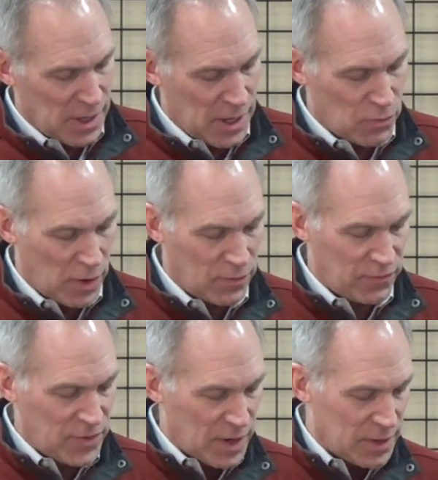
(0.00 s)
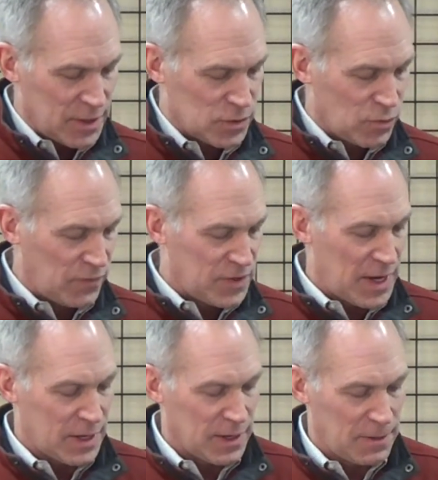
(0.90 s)
And what we've done is we've
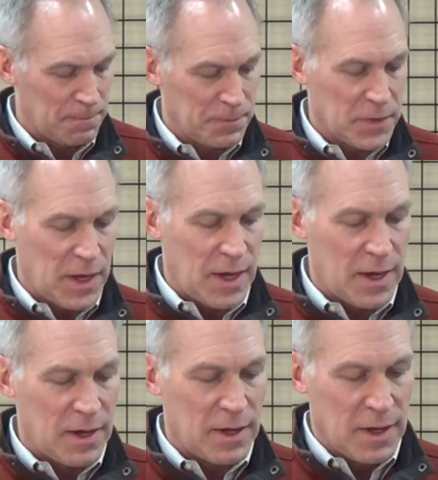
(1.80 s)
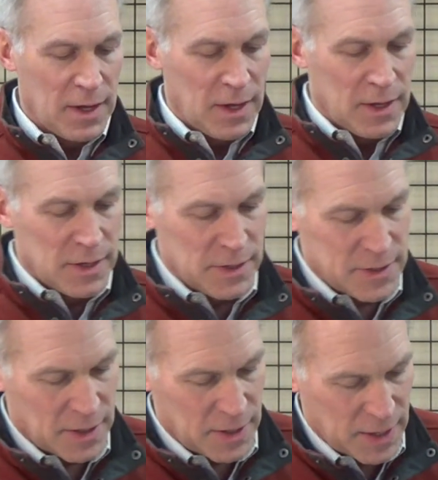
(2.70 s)
taken and
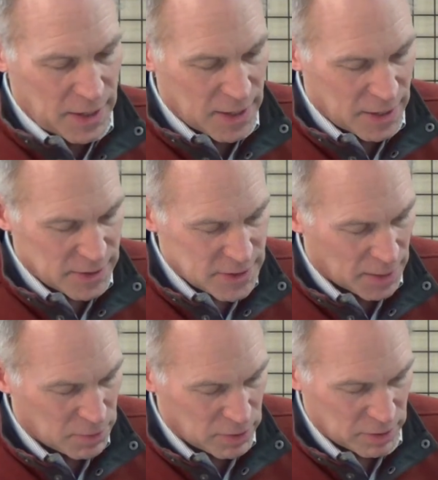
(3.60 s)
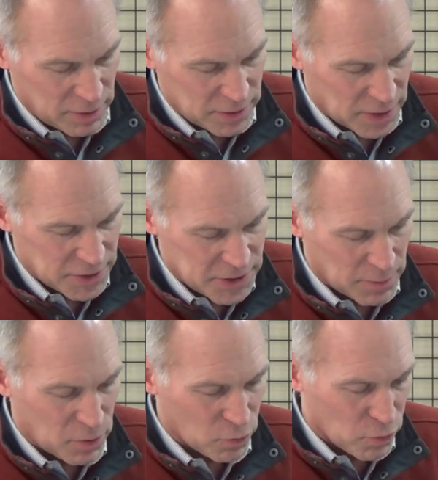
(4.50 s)
done a double
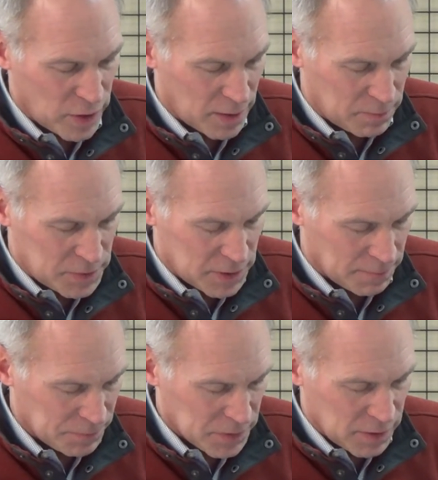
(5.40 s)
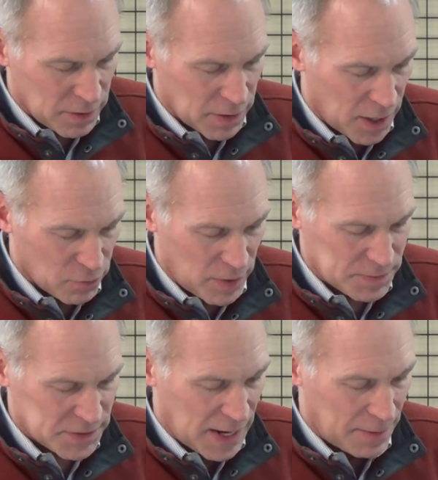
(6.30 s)
ribbed
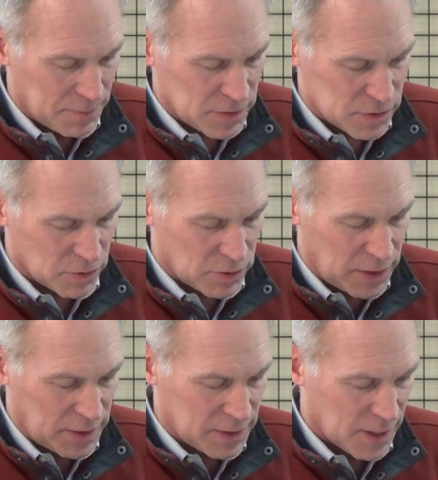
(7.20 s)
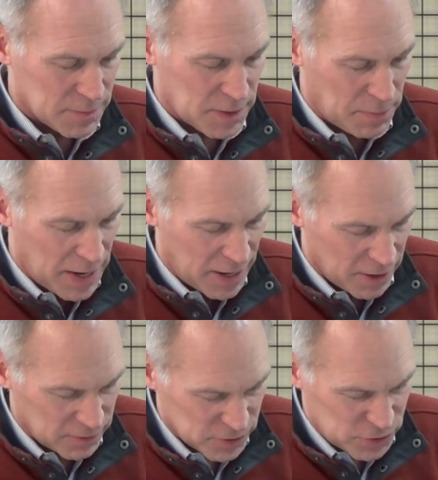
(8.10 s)
ripstop. So it comes up higher,
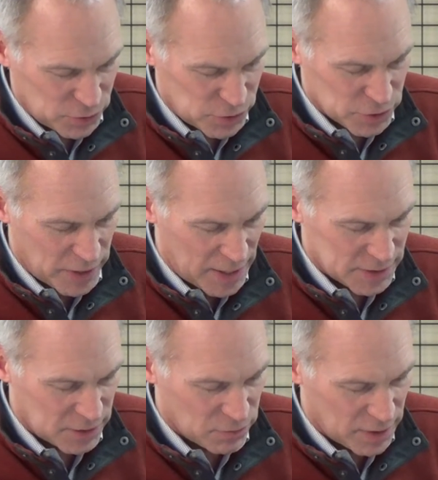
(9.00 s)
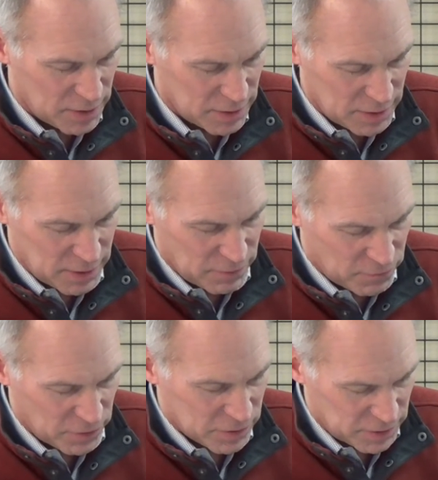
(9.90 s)
and there's two strands that run
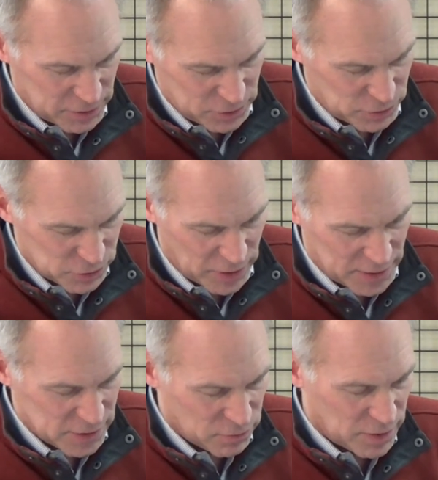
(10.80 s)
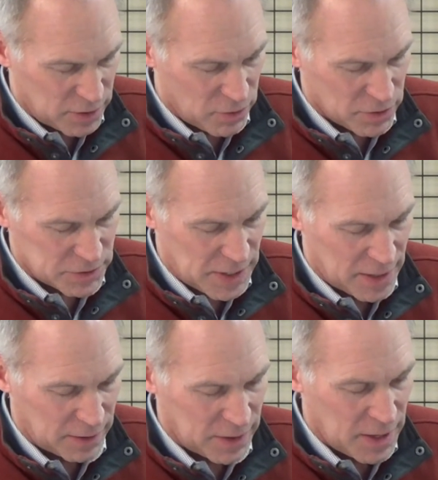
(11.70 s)
vertically, two strands that run
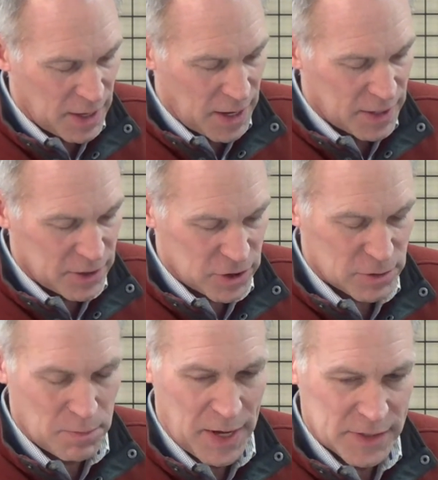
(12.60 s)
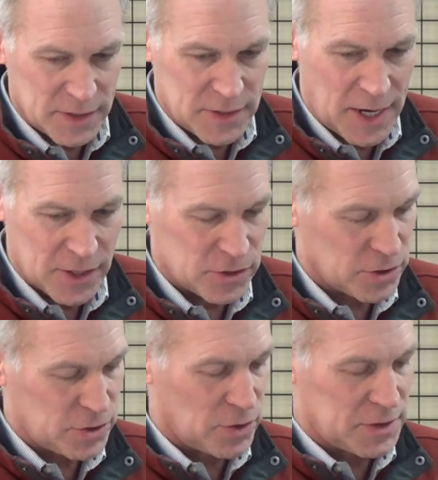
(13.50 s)
horizontally, and it just makes it
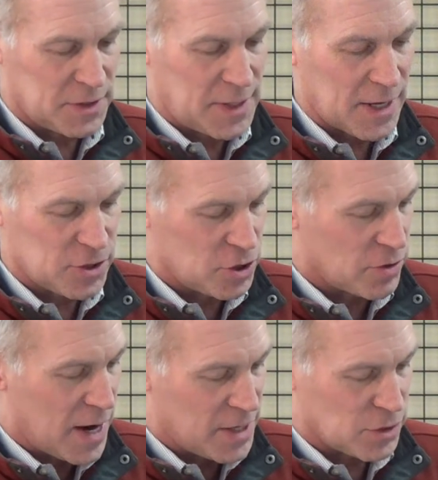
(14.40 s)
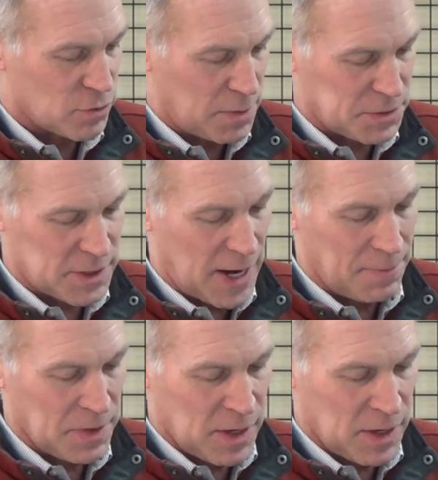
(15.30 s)
texture. So it's a texturized ripstop.